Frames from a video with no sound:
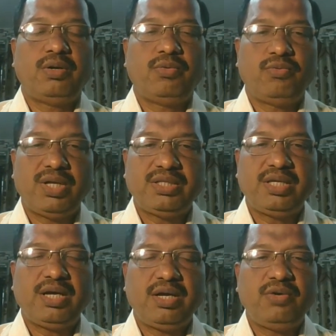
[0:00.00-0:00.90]
one
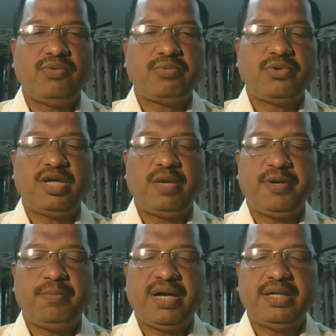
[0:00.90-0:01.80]
thing you have to keep
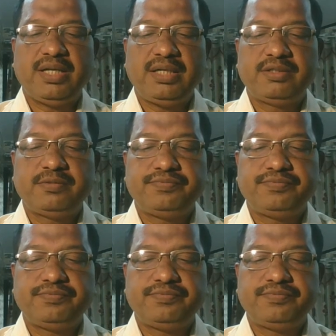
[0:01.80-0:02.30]
in mind that